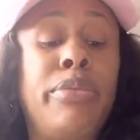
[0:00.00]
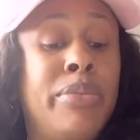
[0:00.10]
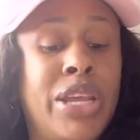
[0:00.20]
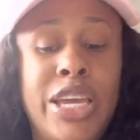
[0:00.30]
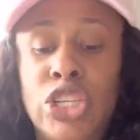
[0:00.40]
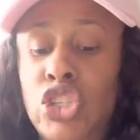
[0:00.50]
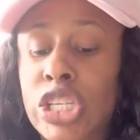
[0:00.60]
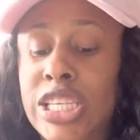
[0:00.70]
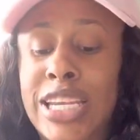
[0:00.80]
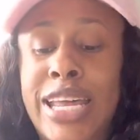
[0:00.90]

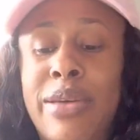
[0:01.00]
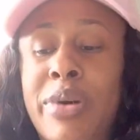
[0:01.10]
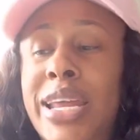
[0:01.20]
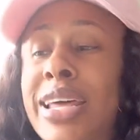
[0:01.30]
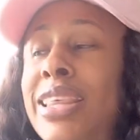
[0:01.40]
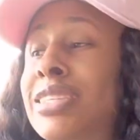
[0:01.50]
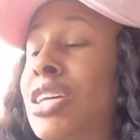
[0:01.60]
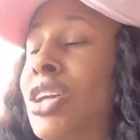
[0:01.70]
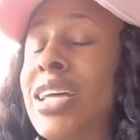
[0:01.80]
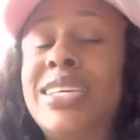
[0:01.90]
interested in all them kind of things. I
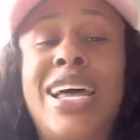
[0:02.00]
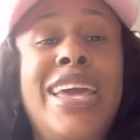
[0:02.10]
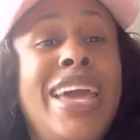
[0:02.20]
don't at all.